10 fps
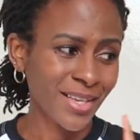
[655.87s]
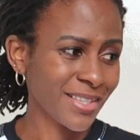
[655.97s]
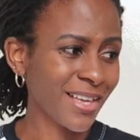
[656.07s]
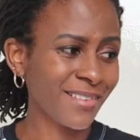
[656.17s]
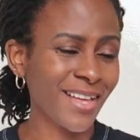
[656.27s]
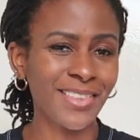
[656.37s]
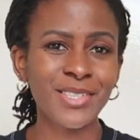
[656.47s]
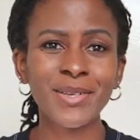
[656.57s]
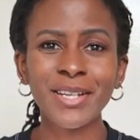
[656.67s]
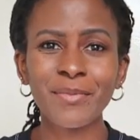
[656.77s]
Yeah, and
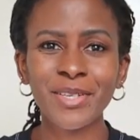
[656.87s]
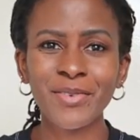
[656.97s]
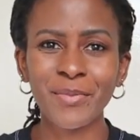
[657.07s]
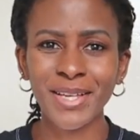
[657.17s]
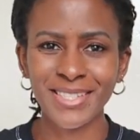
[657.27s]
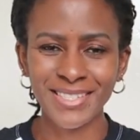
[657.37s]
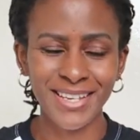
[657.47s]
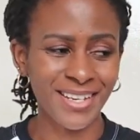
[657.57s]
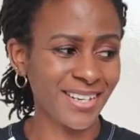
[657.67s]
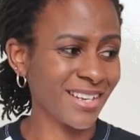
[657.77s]
that's what I made for my
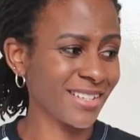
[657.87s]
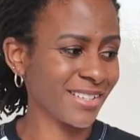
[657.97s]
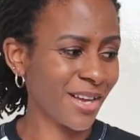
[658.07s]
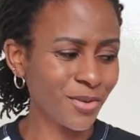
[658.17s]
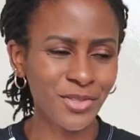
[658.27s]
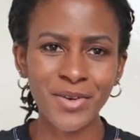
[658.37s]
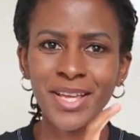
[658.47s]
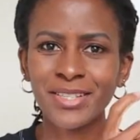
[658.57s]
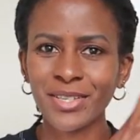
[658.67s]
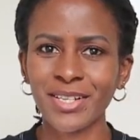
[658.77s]
son, and I'll
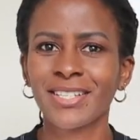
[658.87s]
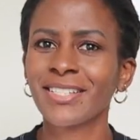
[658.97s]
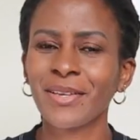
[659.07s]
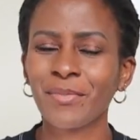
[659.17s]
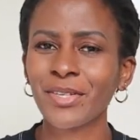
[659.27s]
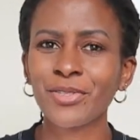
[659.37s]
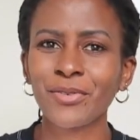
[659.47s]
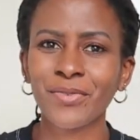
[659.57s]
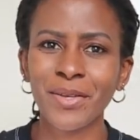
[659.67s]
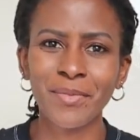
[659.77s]
try to attach a picture
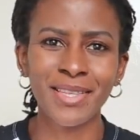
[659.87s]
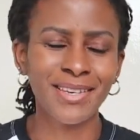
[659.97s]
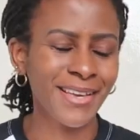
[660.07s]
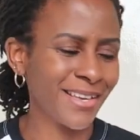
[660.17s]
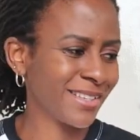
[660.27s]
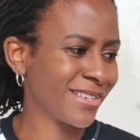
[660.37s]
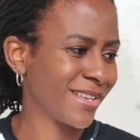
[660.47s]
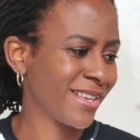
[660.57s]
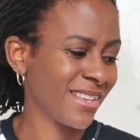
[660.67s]
of him in it.